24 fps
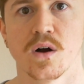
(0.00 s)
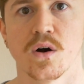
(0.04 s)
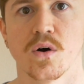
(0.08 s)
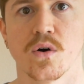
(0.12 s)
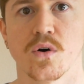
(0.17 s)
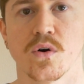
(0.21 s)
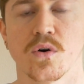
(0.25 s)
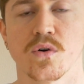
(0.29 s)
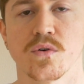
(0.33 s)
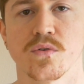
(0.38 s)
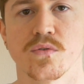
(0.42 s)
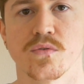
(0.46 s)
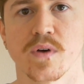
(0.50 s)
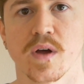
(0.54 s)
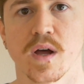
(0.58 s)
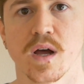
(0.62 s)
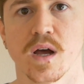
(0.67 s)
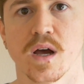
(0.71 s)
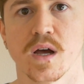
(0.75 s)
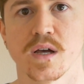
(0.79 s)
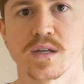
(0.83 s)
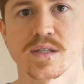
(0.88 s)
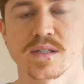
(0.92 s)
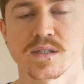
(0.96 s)
of
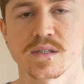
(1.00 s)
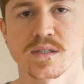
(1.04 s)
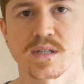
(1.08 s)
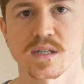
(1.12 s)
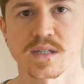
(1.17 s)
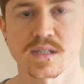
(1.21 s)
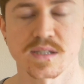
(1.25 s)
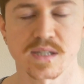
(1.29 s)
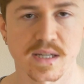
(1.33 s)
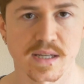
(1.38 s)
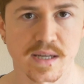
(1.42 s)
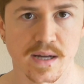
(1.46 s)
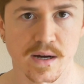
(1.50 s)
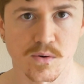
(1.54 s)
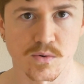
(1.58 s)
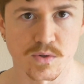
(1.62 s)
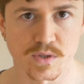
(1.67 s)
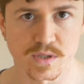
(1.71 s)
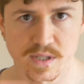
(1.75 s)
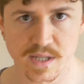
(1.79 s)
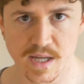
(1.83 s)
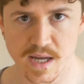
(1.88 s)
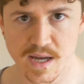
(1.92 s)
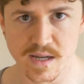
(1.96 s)
uh, 16
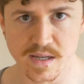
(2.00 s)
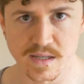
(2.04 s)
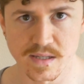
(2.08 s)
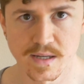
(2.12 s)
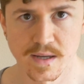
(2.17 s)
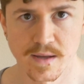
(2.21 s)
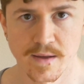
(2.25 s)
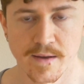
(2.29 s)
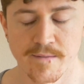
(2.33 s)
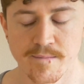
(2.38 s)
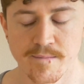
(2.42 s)
hours to 8